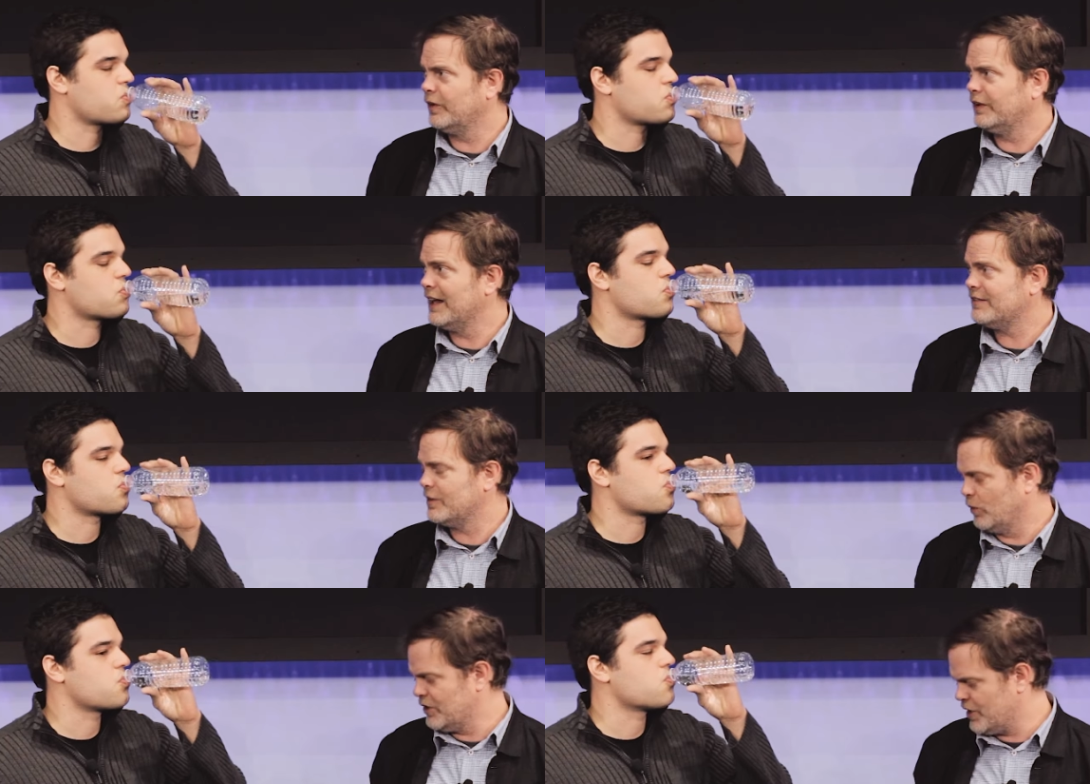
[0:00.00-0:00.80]
Speaker 1: in less
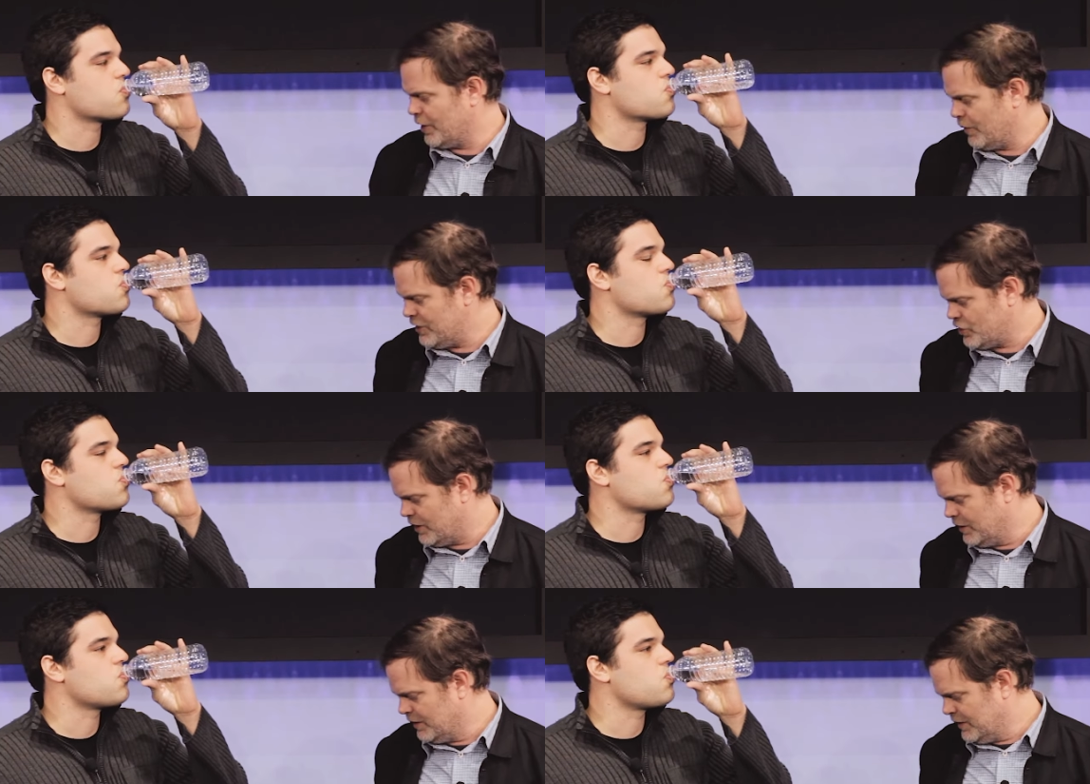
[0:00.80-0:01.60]
than one
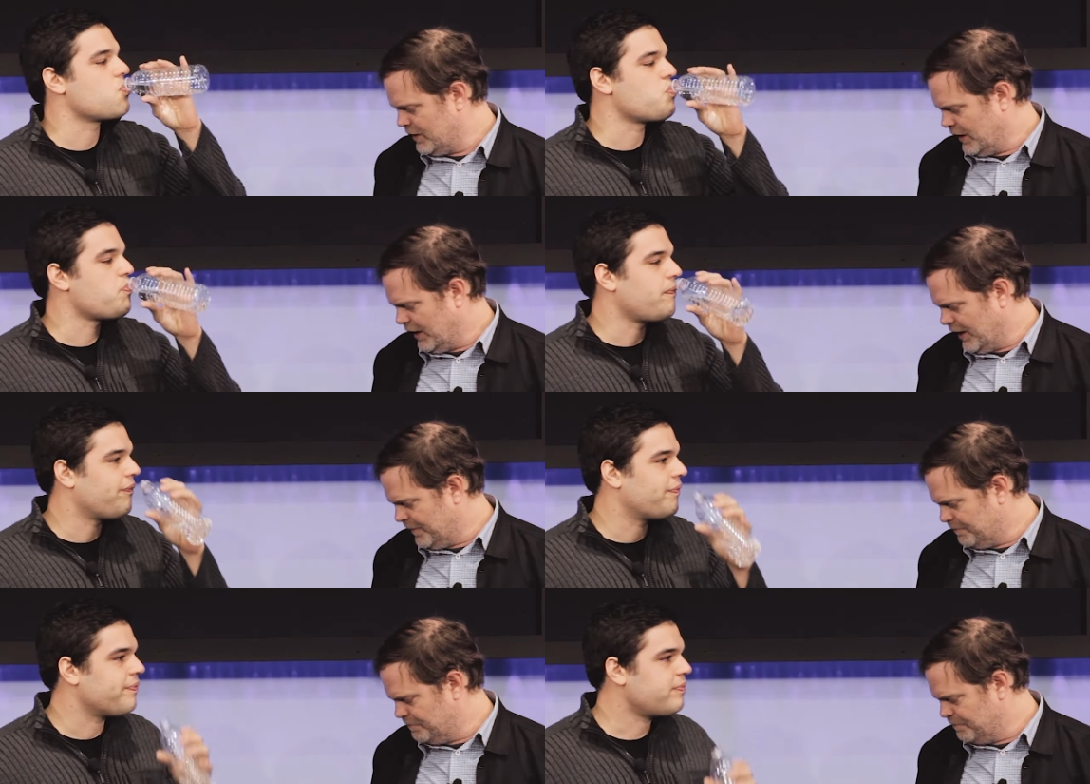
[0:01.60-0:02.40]
generation.
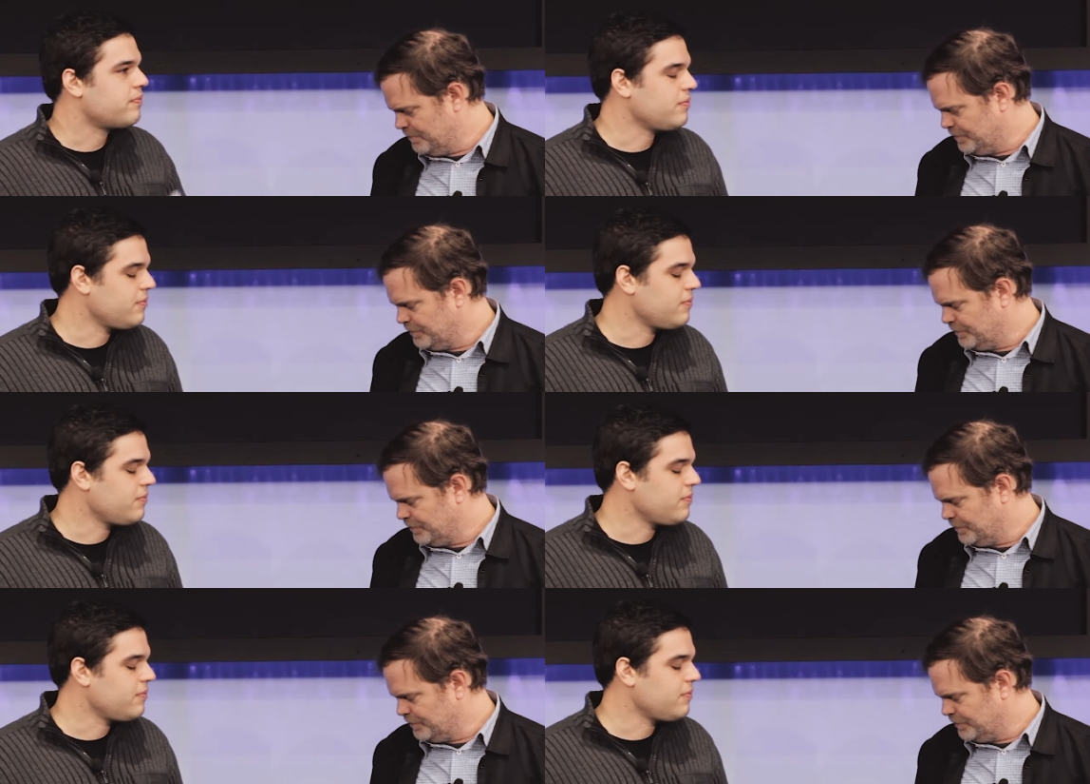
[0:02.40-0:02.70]
Um,